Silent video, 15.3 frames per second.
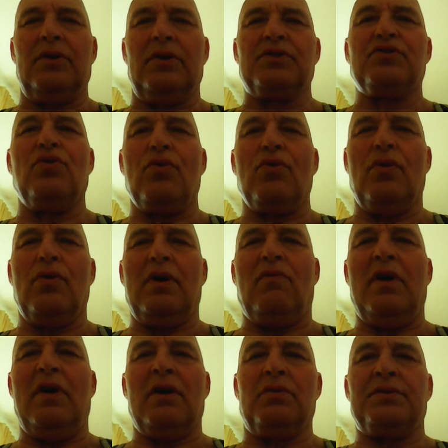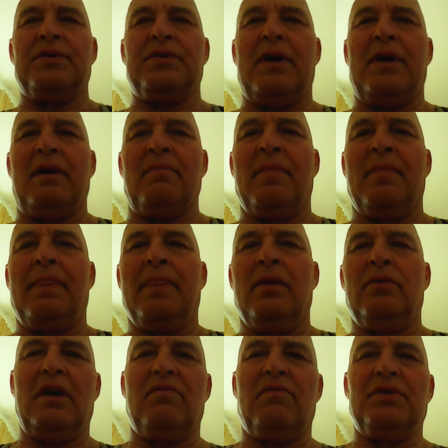It's coronavirus time.
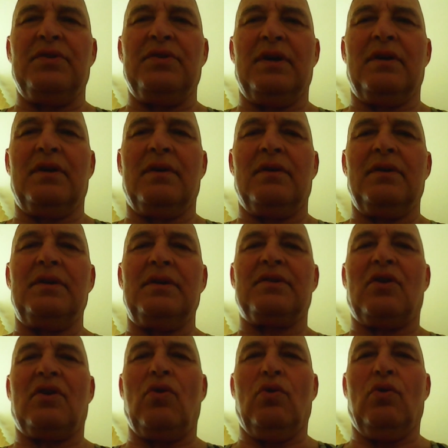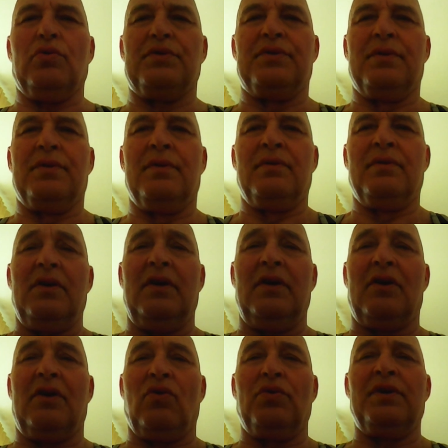Everything is closed,
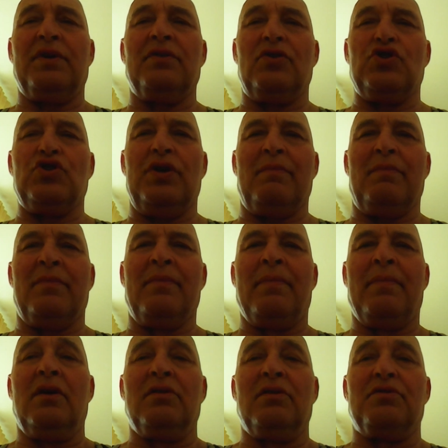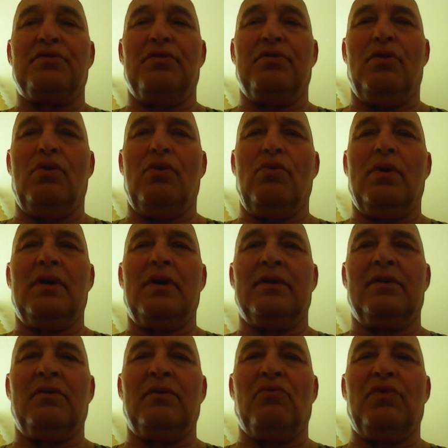including the gym. So
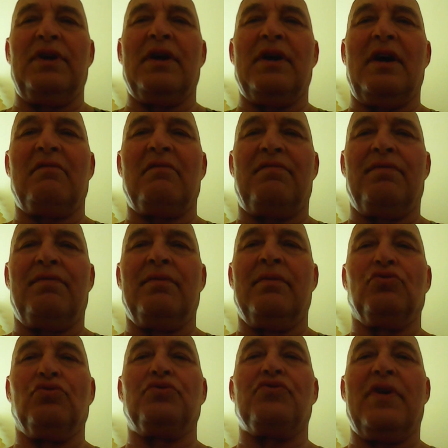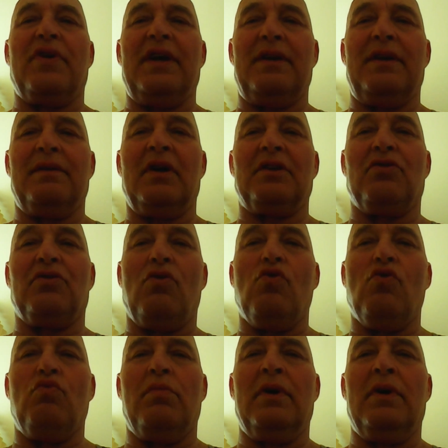we have to train at
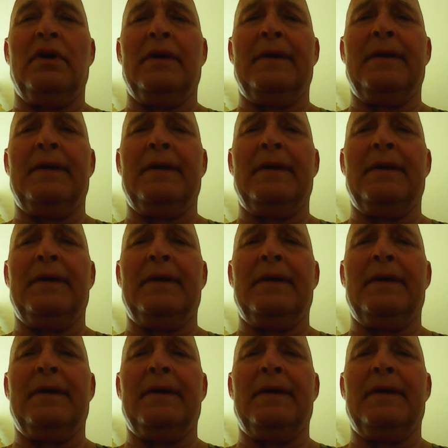home